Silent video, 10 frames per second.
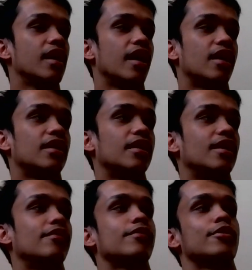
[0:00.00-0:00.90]
And
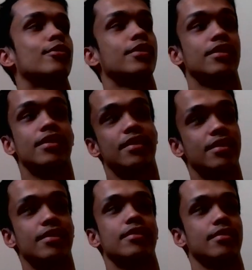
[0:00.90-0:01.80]
of course,
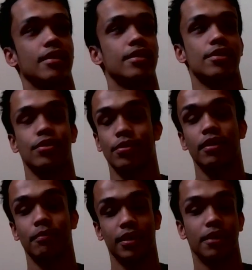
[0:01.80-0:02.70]
it's
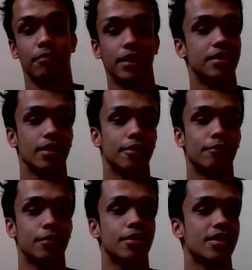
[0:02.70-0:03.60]
extremely amazing.
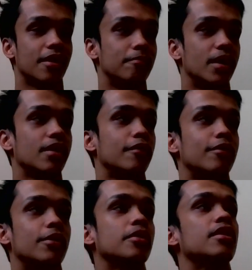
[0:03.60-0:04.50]
Of course, I bet
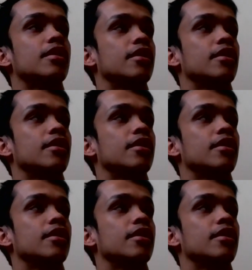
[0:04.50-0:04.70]
if your